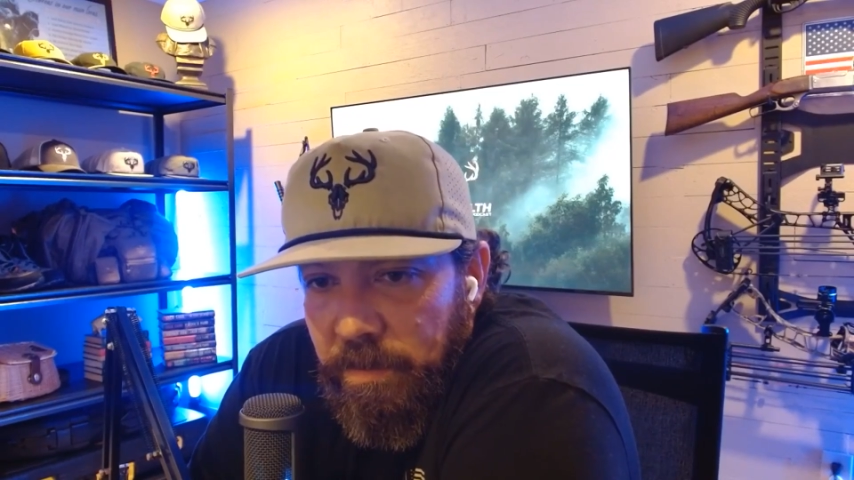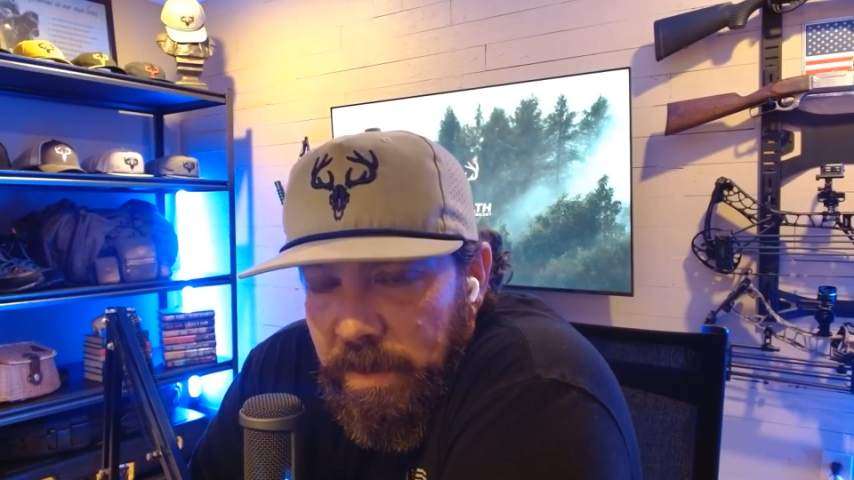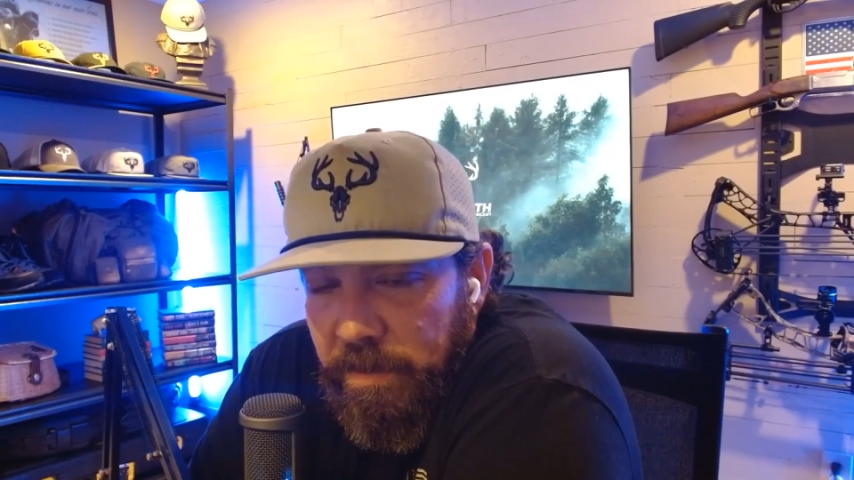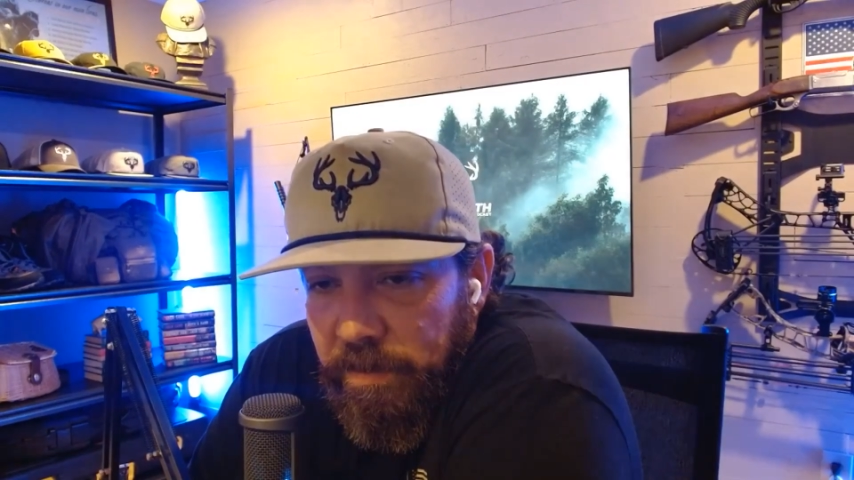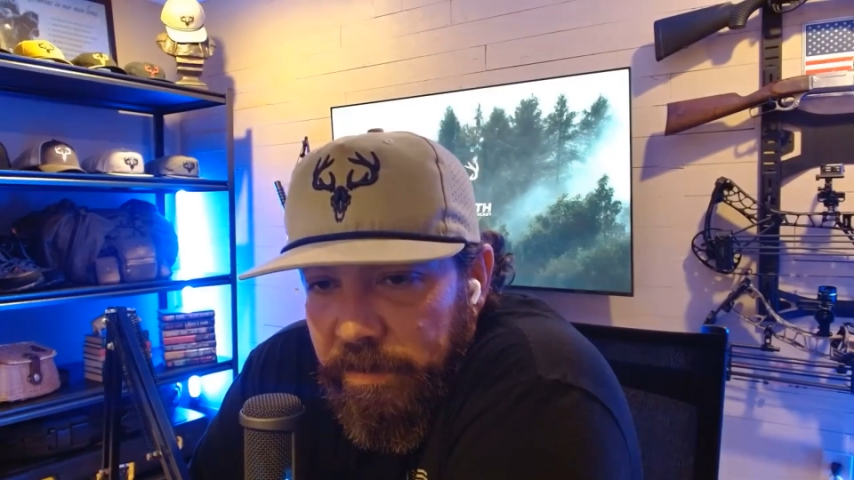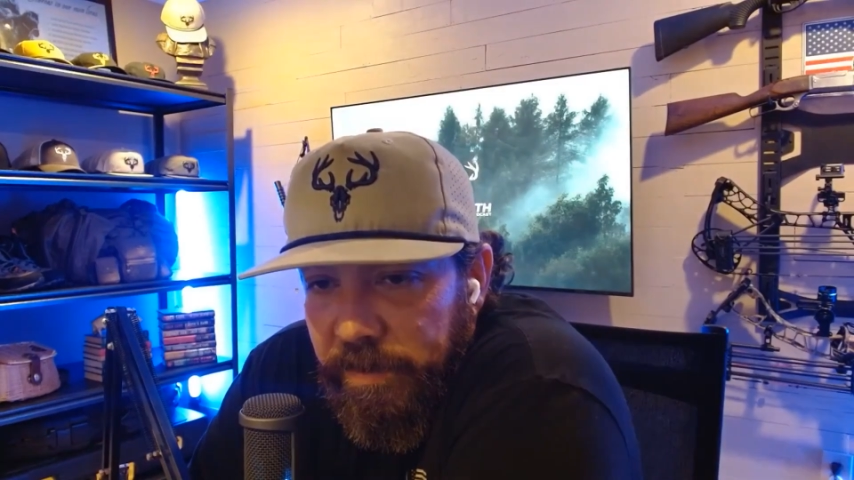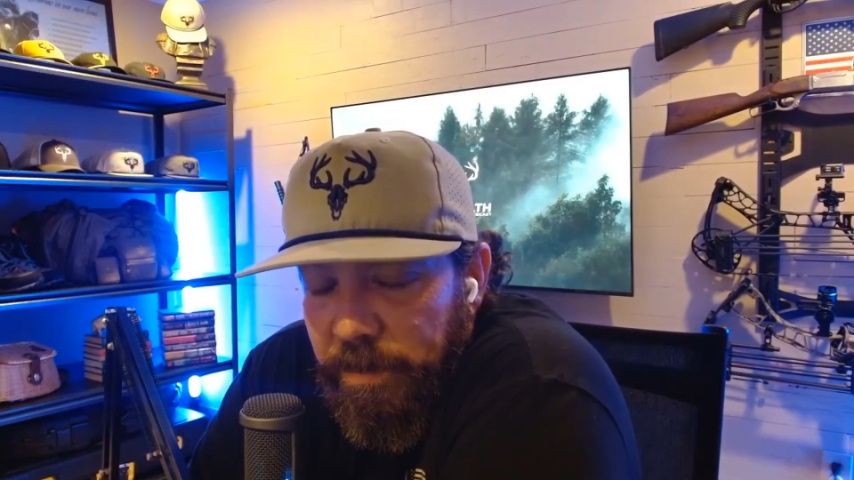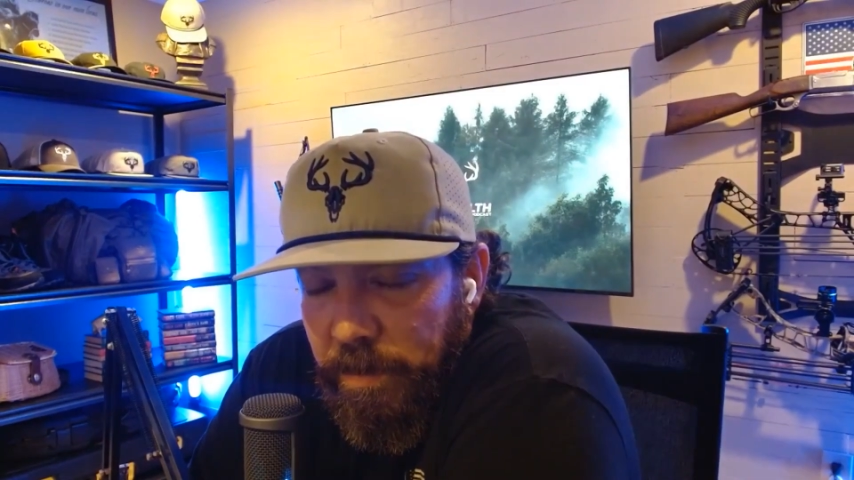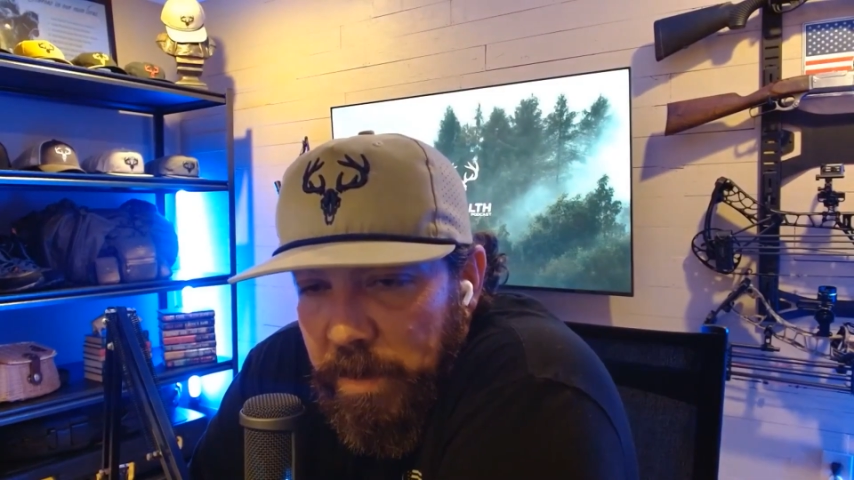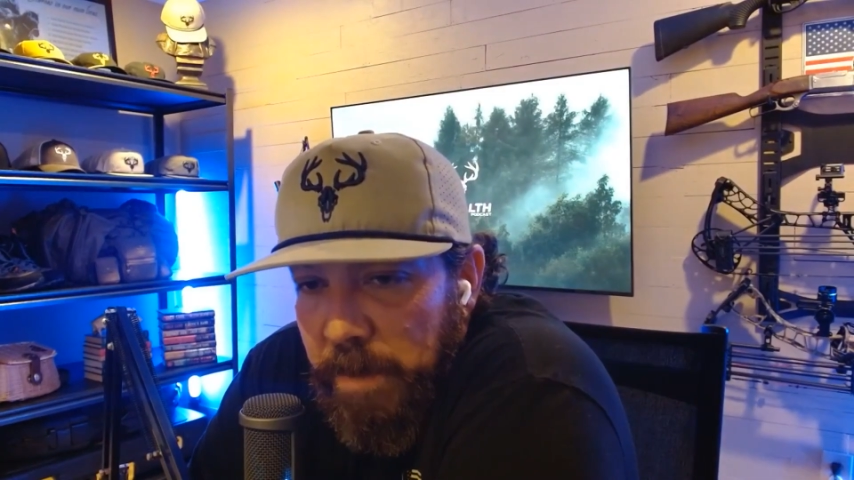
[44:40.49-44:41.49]
What
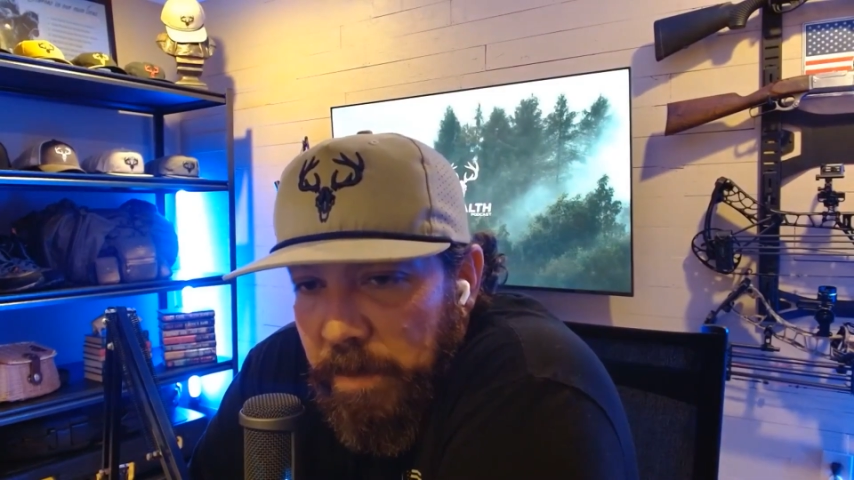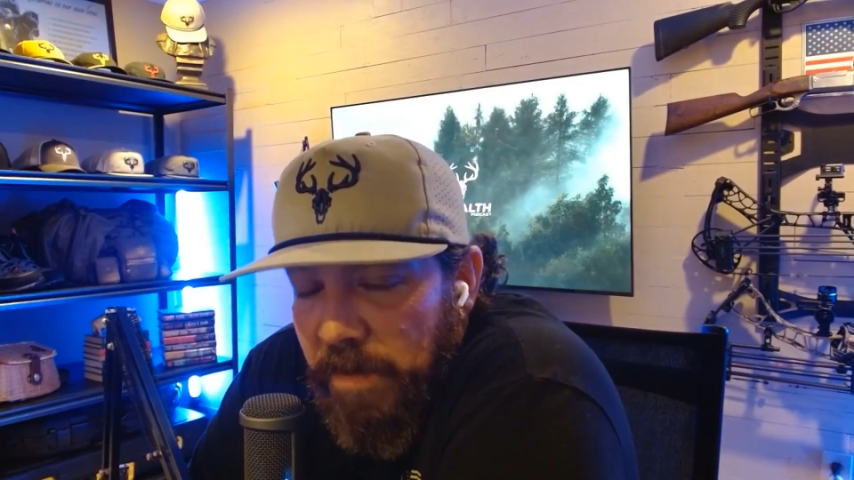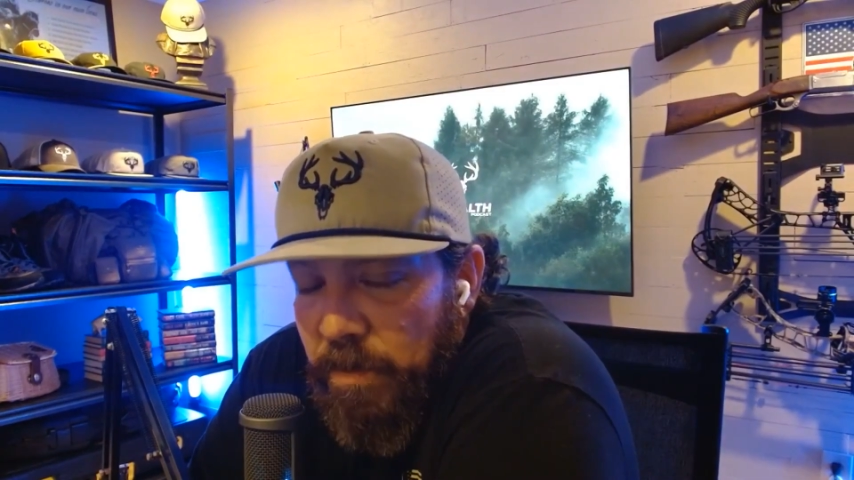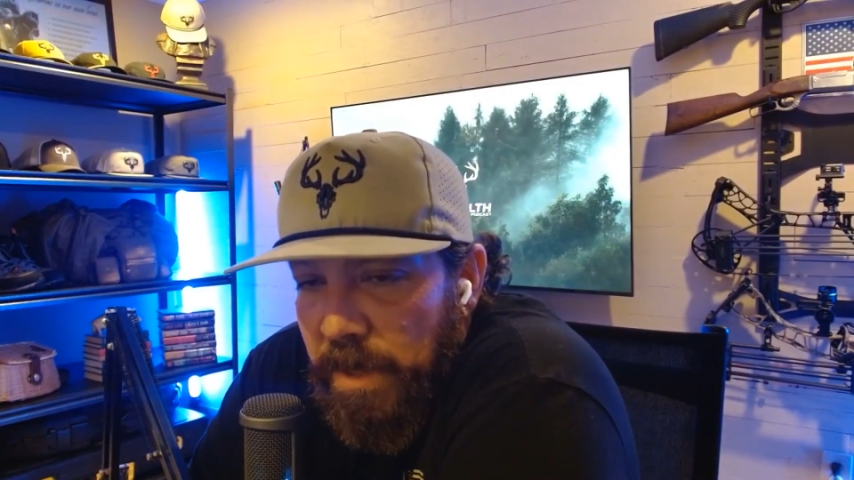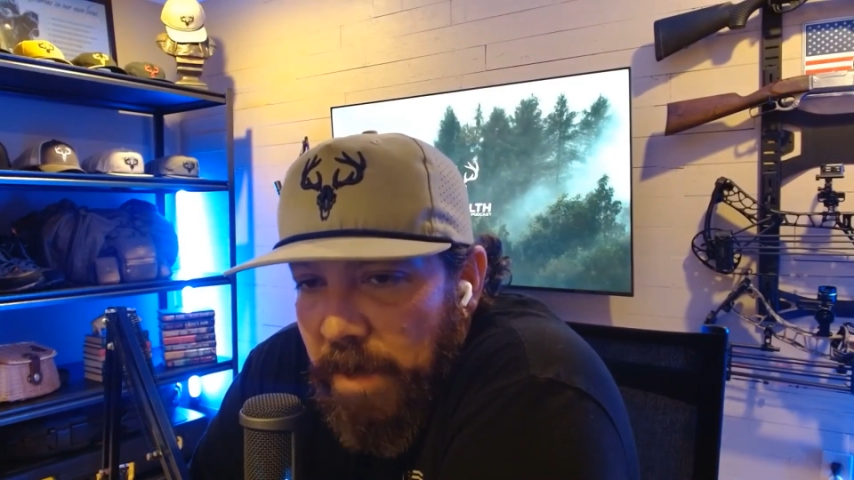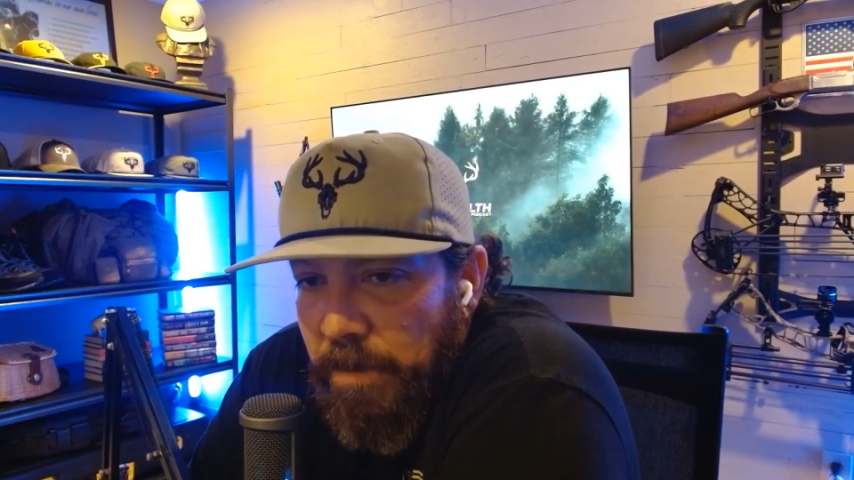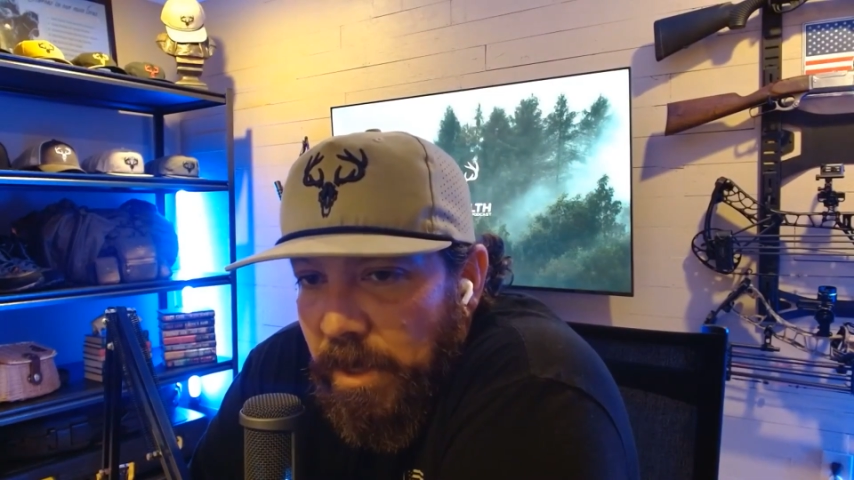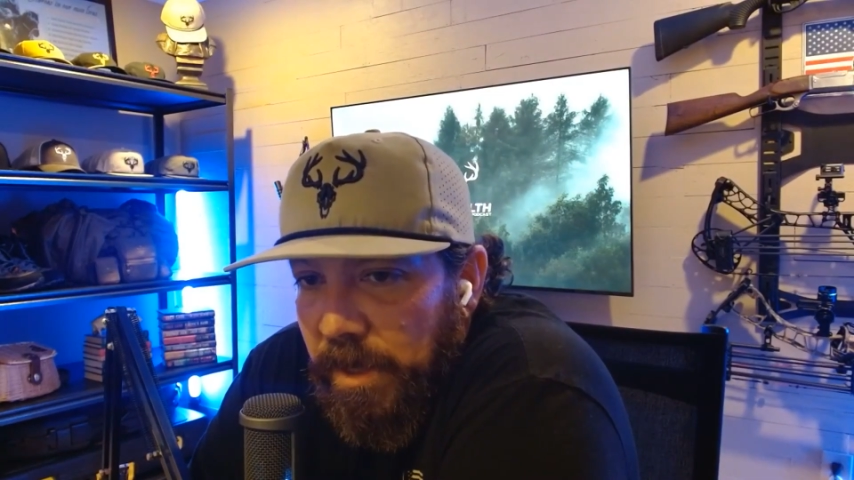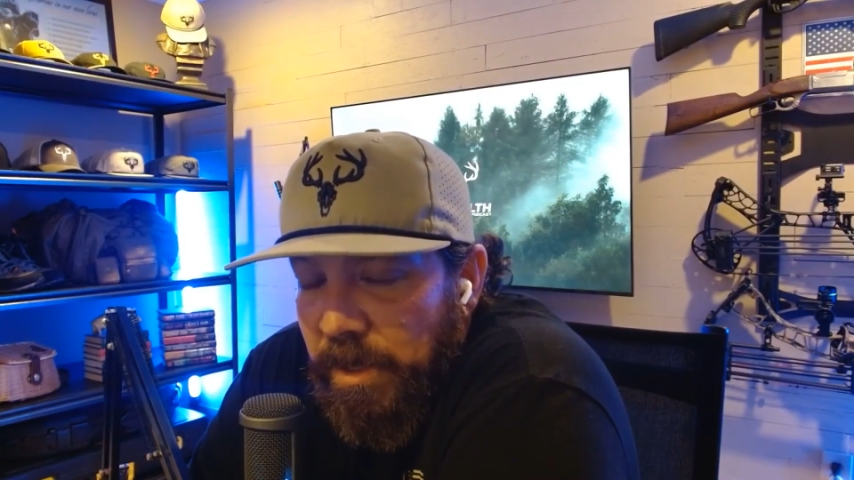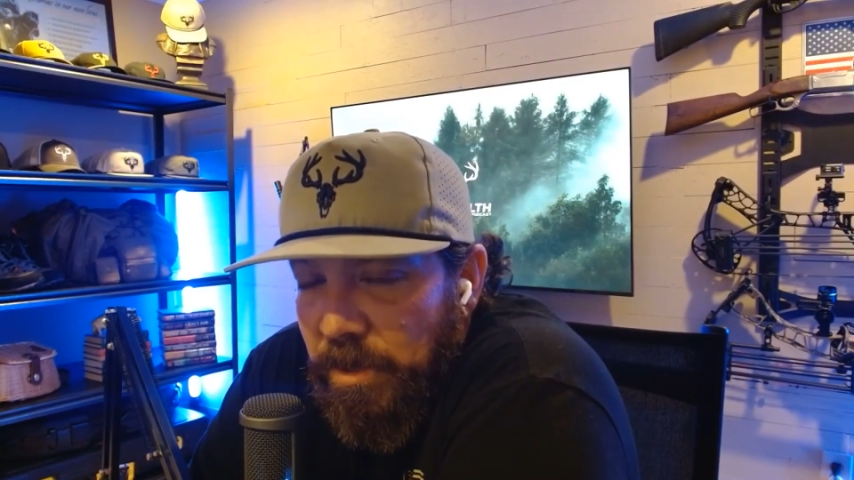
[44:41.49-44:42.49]
from people, everyone I'm
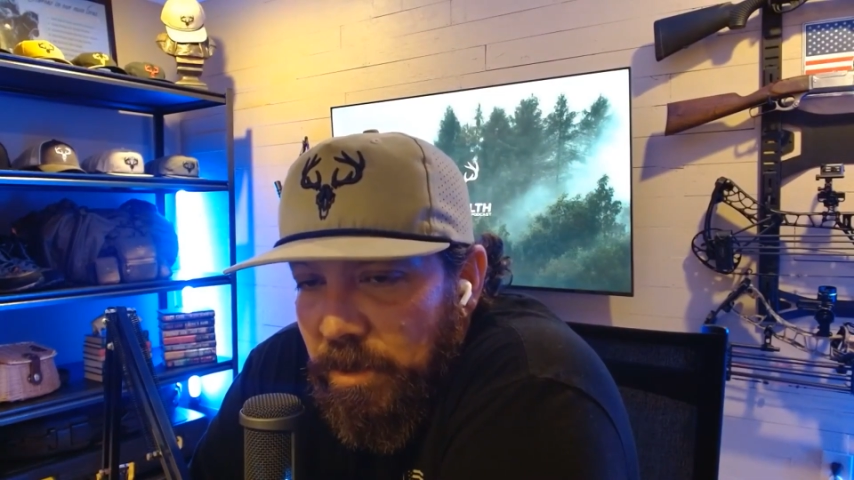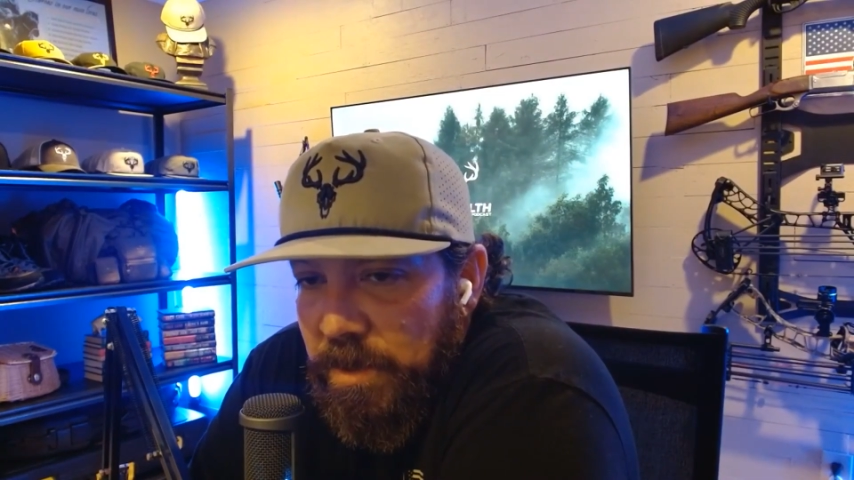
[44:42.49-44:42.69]
talking to,